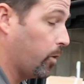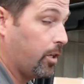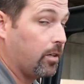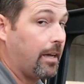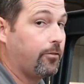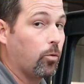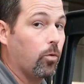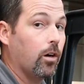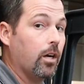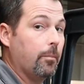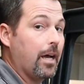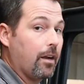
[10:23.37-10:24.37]
We don't have to
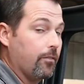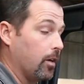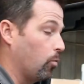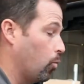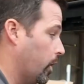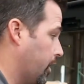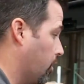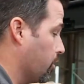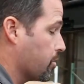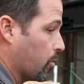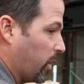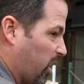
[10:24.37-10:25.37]
worry about event
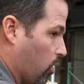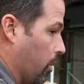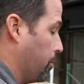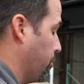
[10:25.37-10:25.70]
windows, so we can go